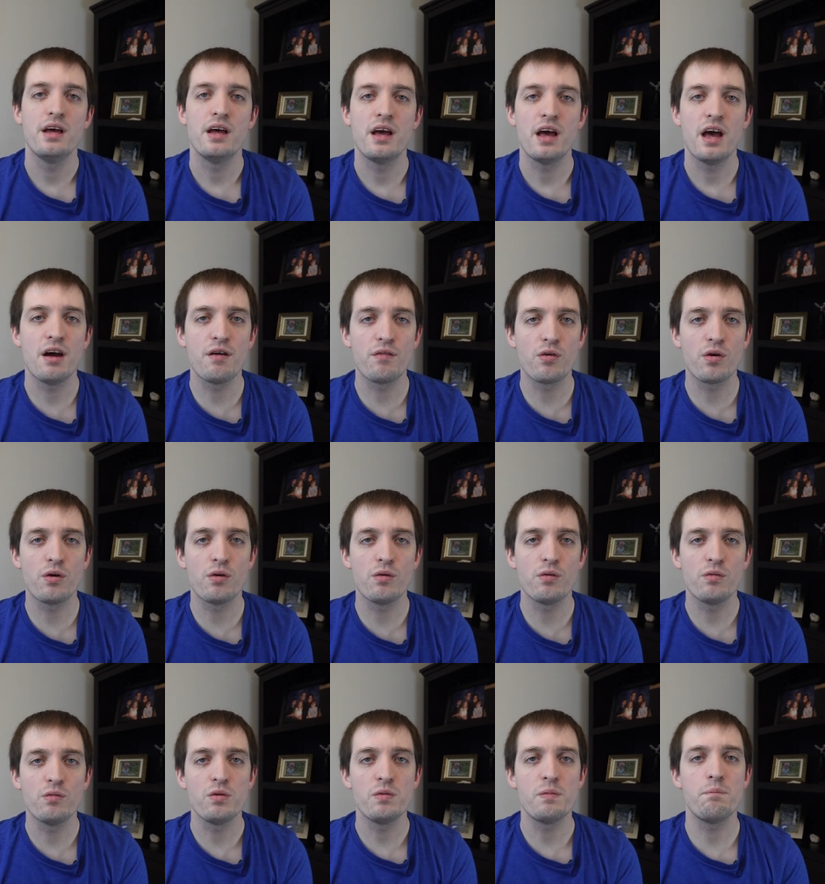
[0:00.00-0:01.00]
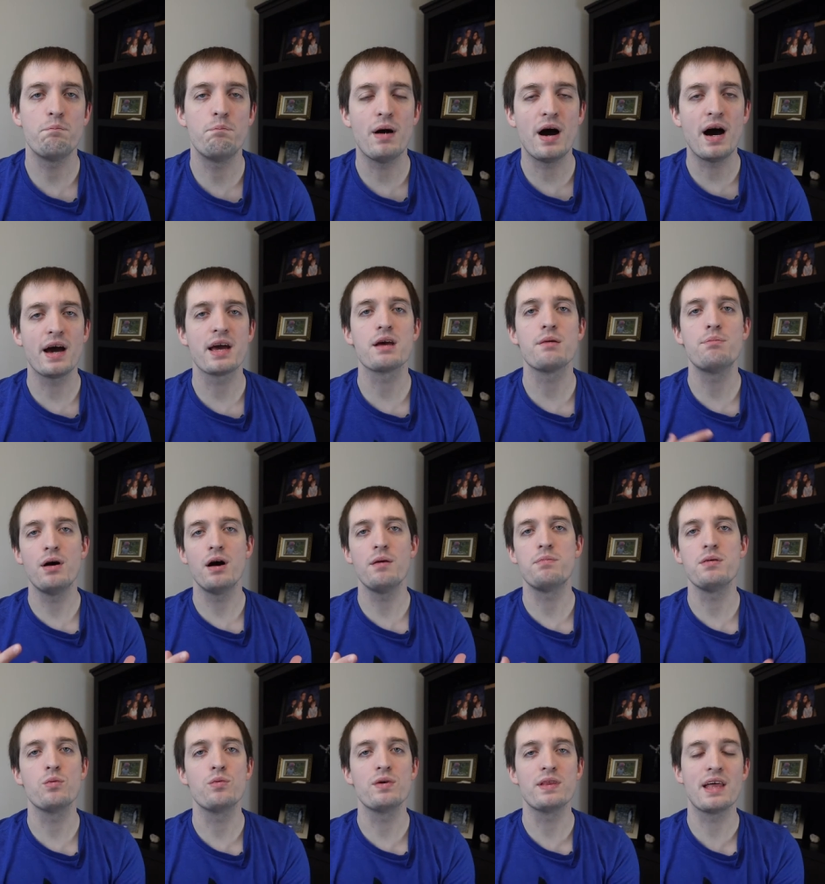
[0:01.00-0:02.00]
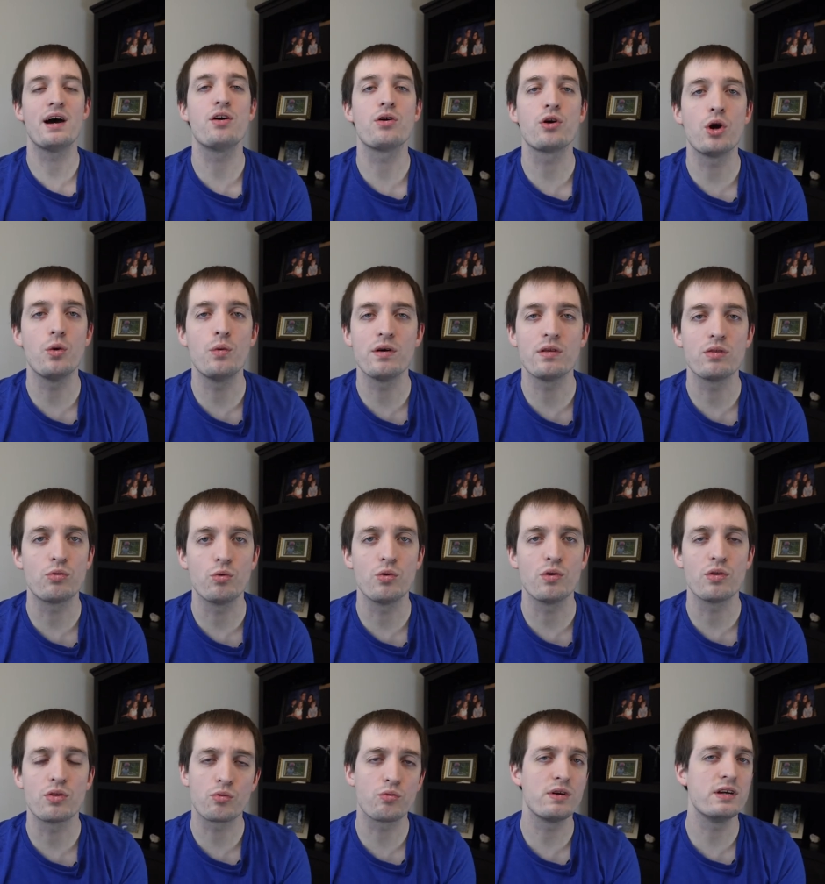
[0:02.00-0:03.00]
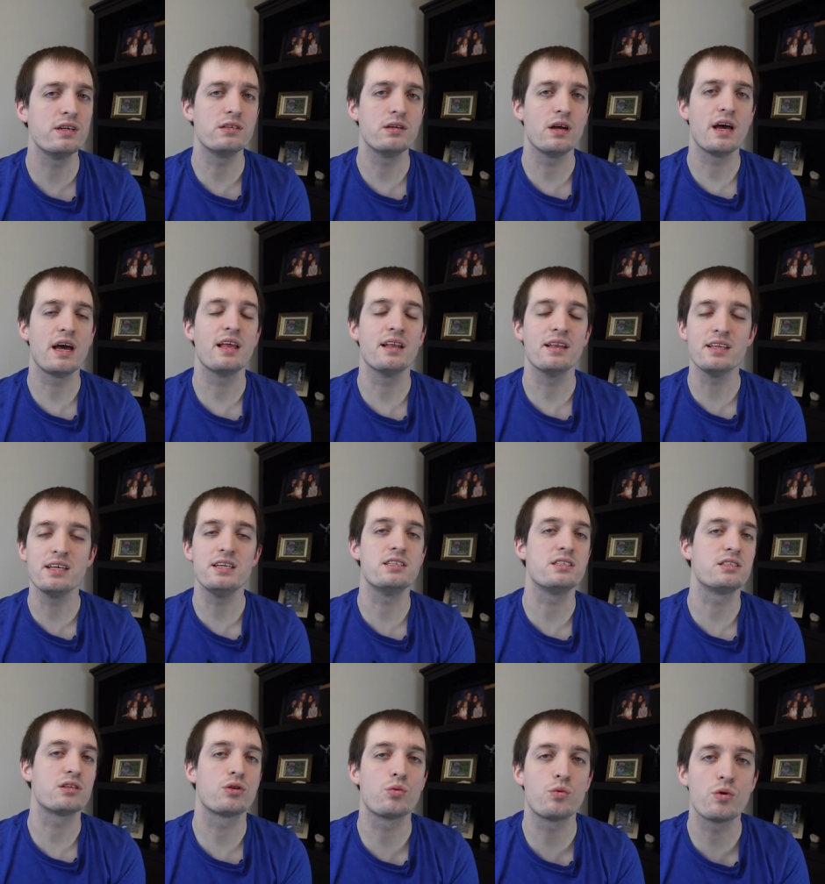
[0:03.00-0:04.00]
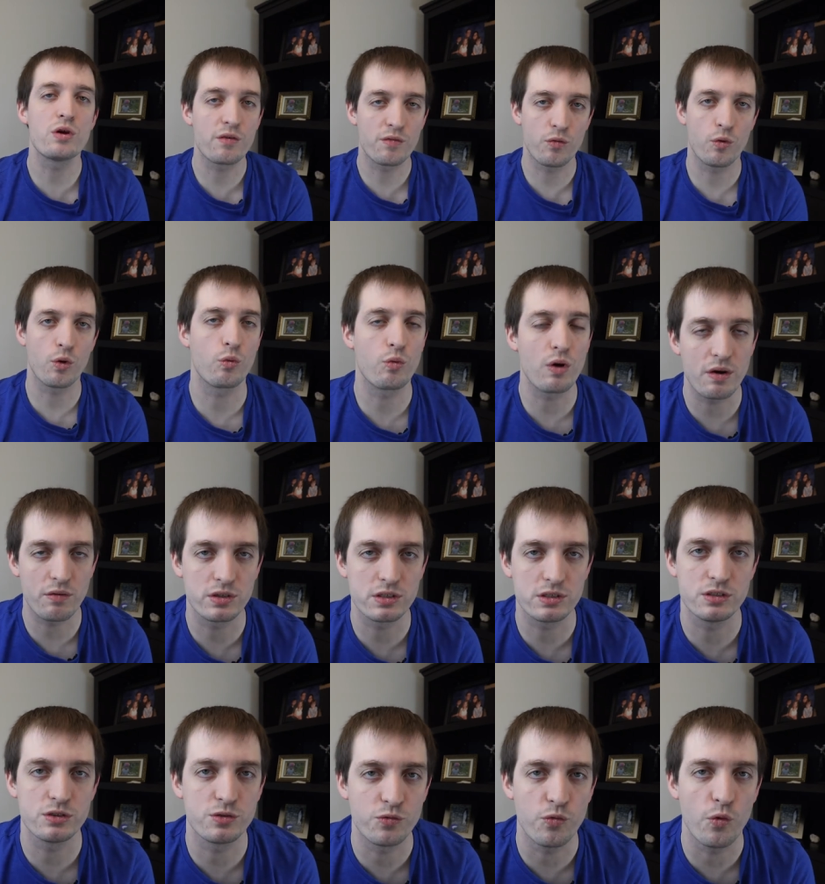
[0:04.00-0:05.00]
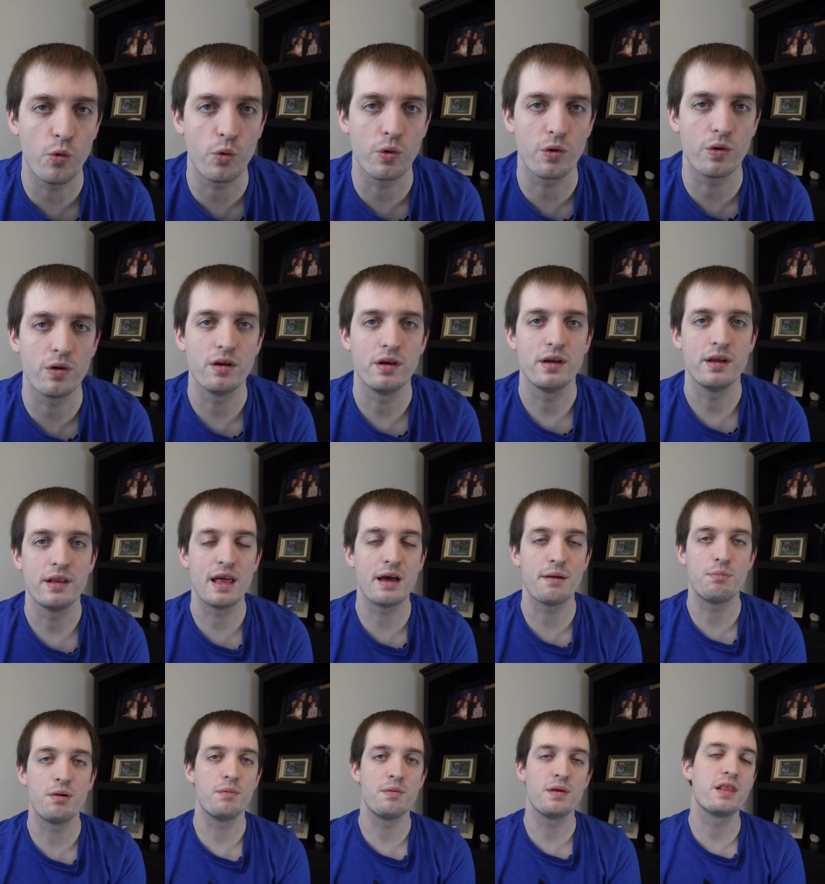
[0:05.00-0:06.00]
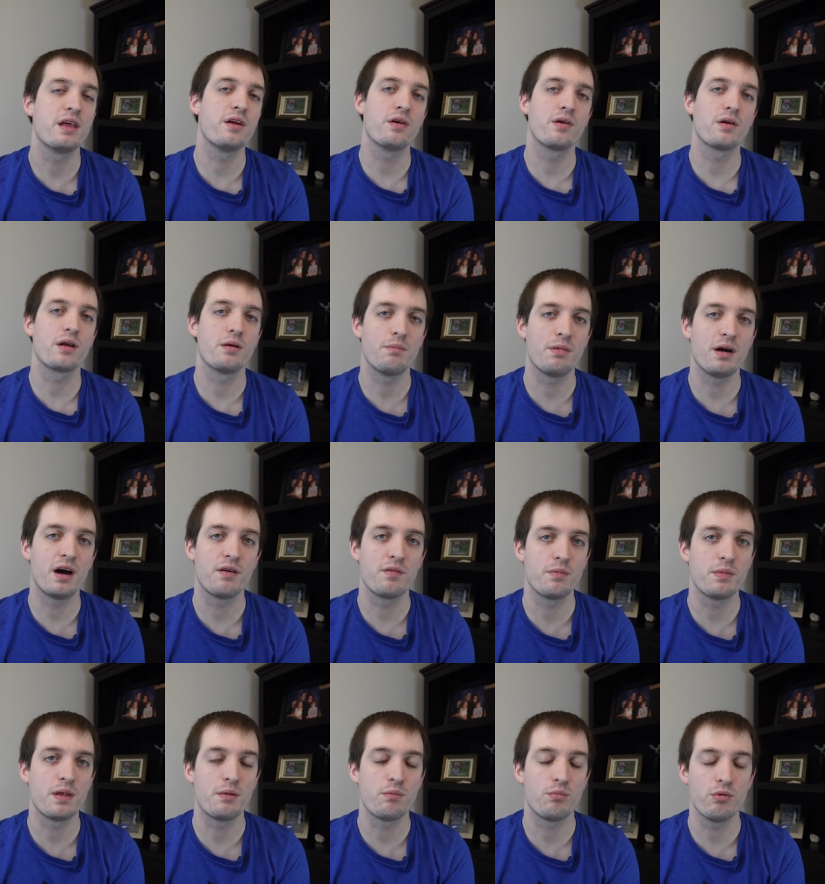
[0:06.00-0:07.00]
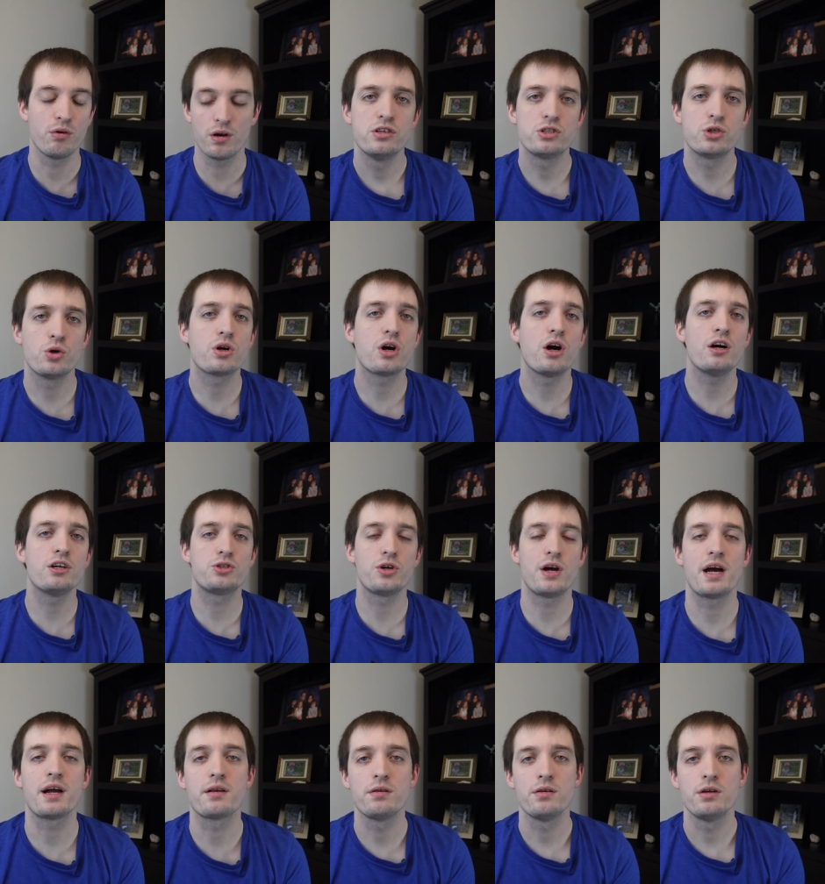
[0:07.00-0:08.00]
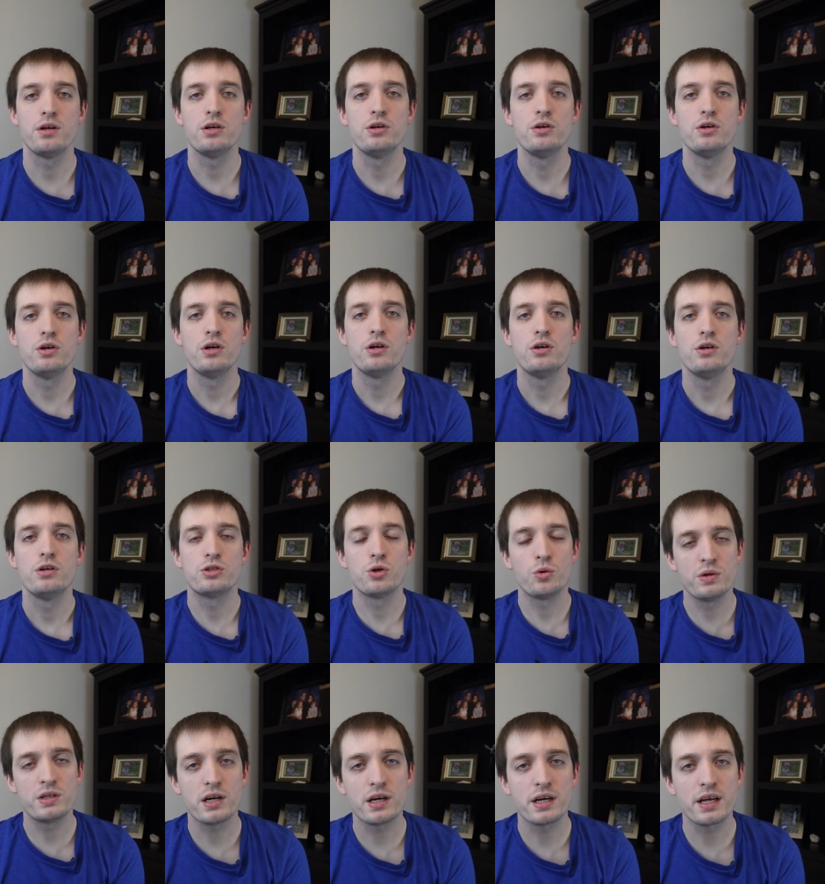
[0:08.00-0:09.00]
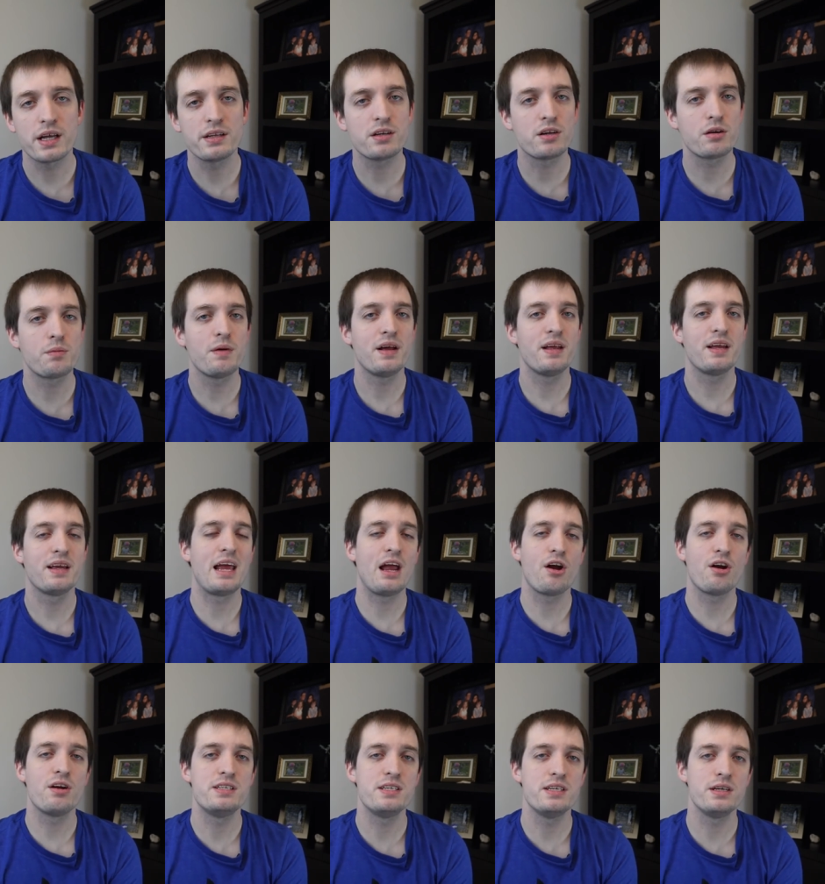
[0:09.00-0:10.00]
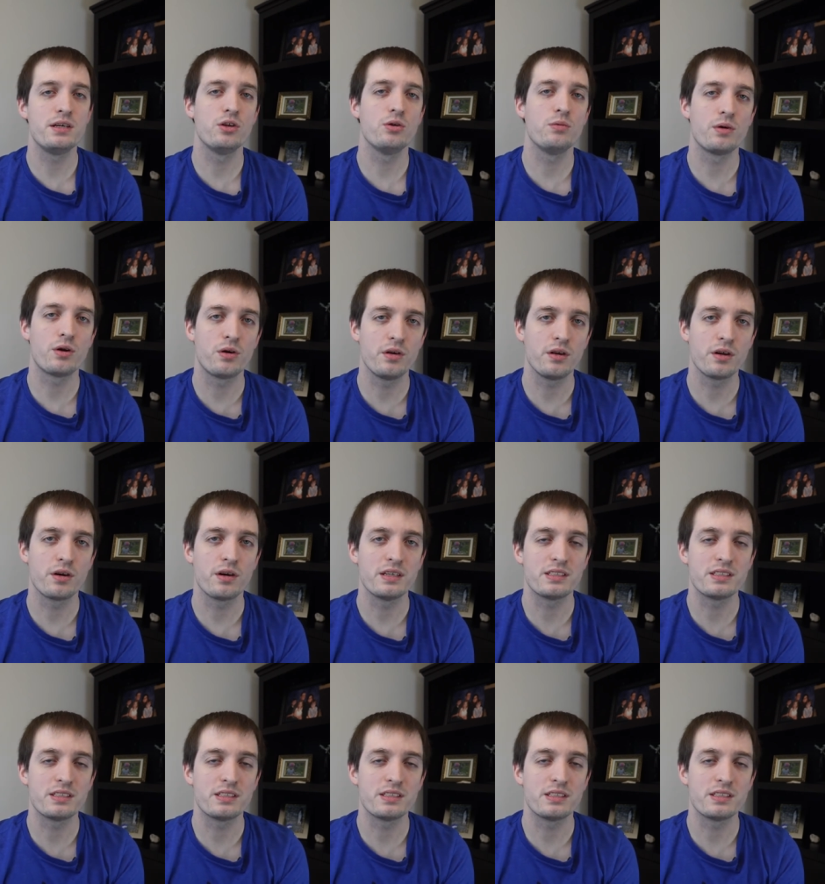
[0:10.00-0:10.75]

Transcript: ever buy a puppy without going through a three, at least three or four references for that puppy that you're going to buy from that breeder. So a contract. So we talk, kind of talked about a guarantee a little bit earlier, and